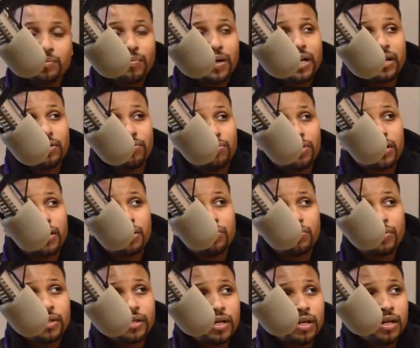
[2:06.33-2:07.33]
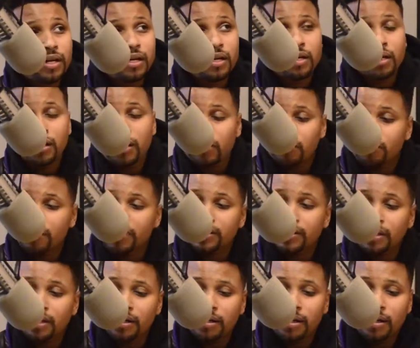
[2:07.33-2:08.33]
Bank Arena with Miss
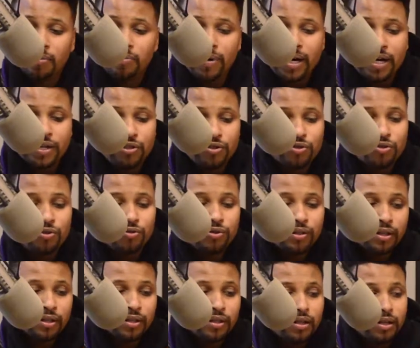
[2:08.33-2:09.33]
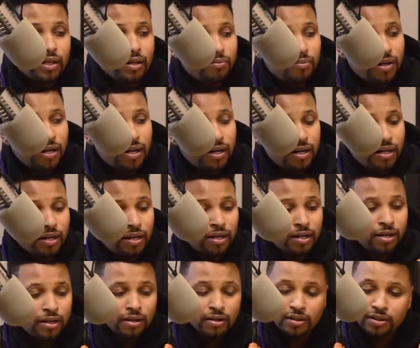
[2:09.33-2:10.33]
Erica Badu and my
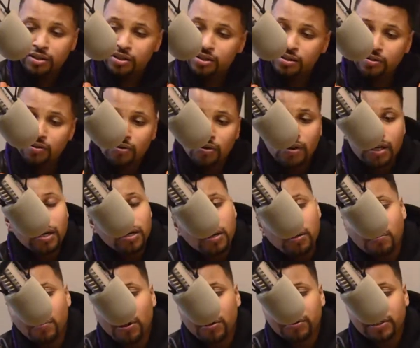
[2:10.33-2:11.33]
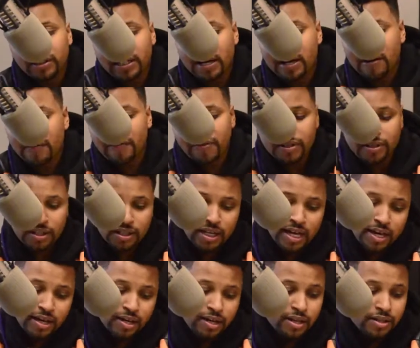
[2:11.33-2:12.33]
Mos Def and a
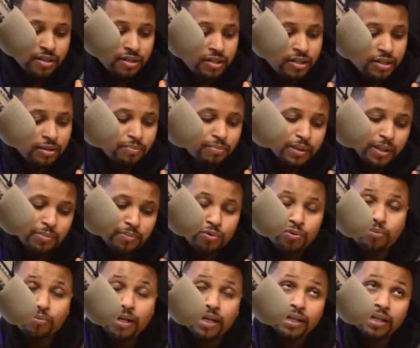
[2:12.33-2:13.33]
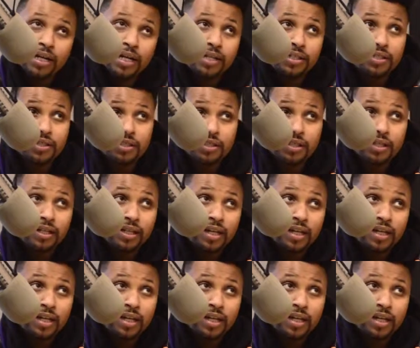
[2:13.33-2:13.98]
lot of other good people, man, legends in the